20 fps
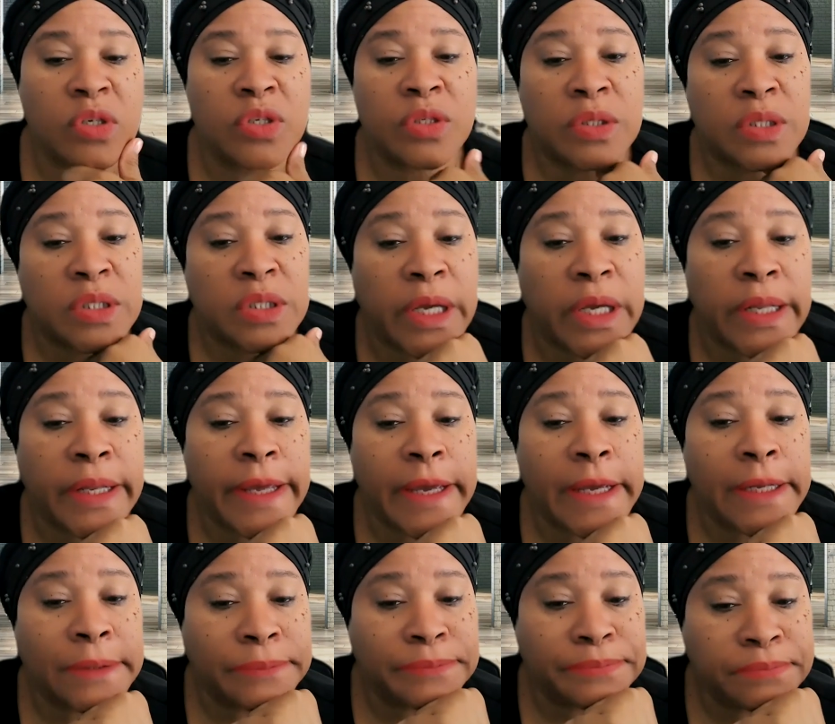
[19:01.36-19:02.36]
course you say
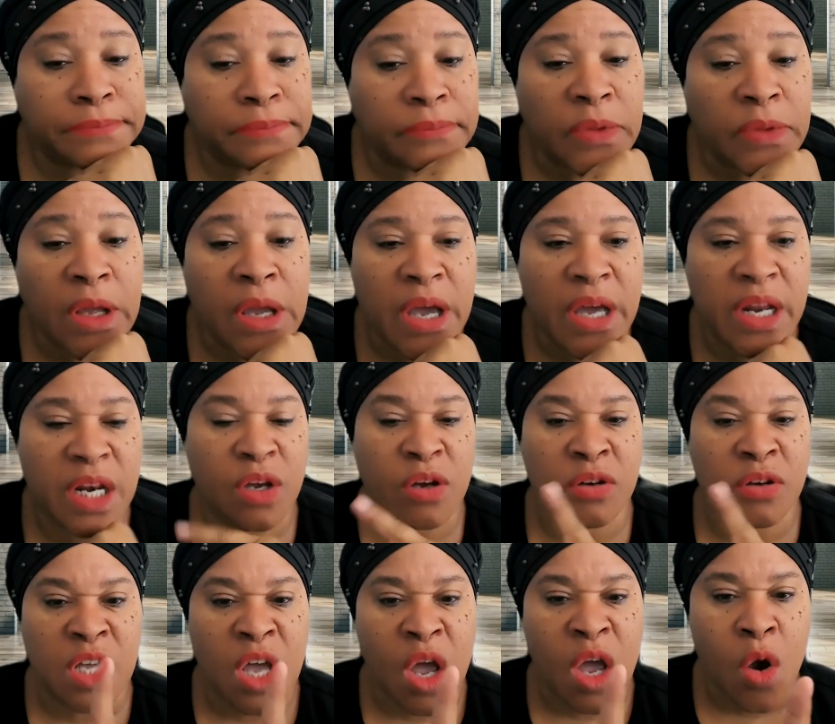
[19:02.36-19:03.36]
that." And he
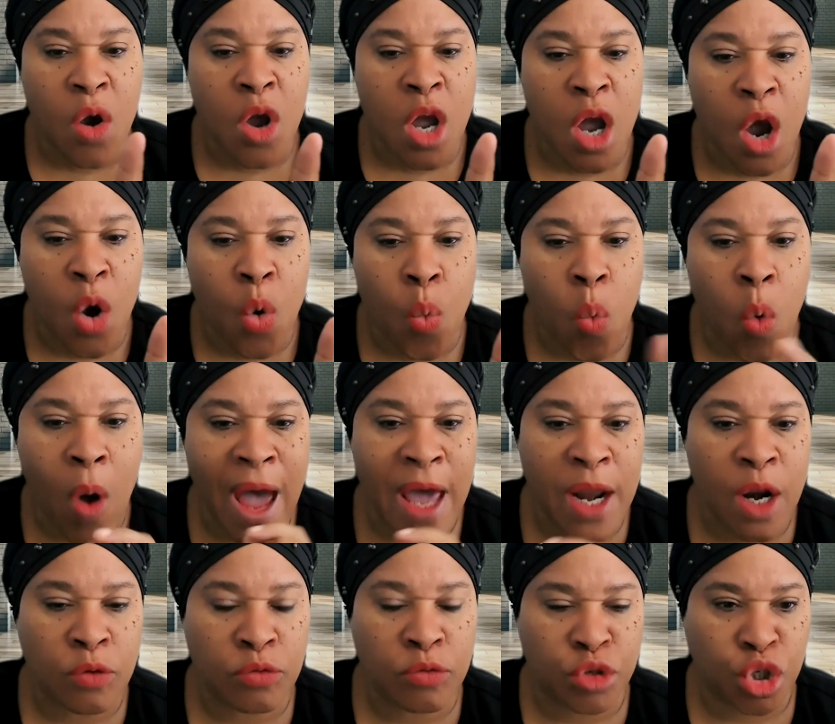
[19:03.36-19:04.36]
goes,
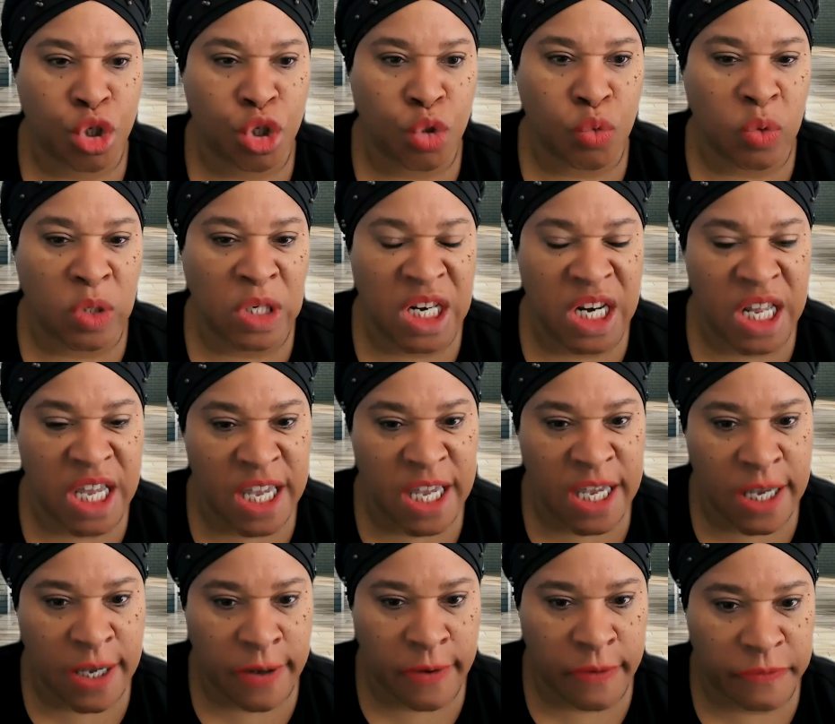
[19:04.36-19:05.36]
"Why don't you
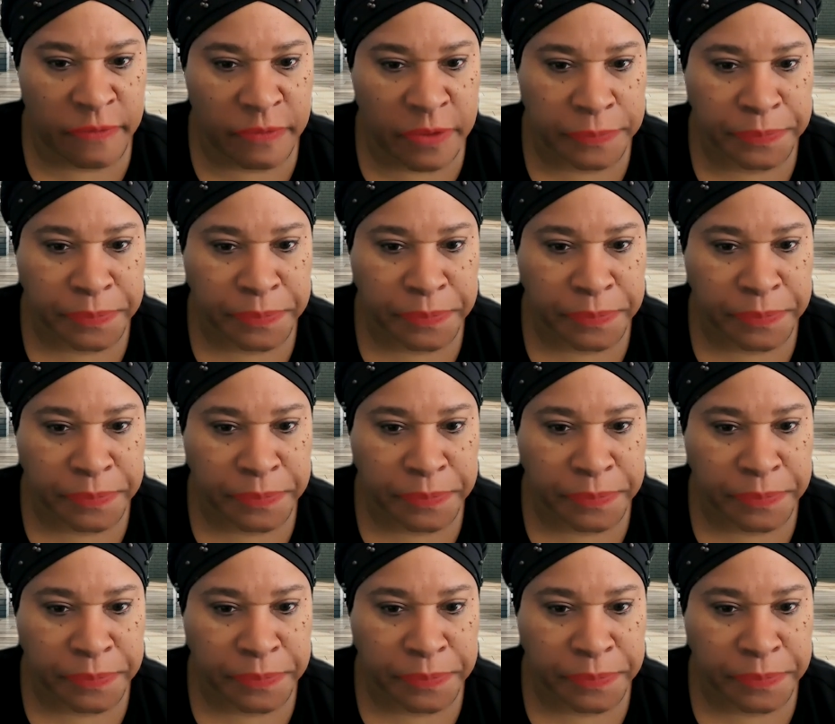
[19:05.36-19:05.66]
leave?"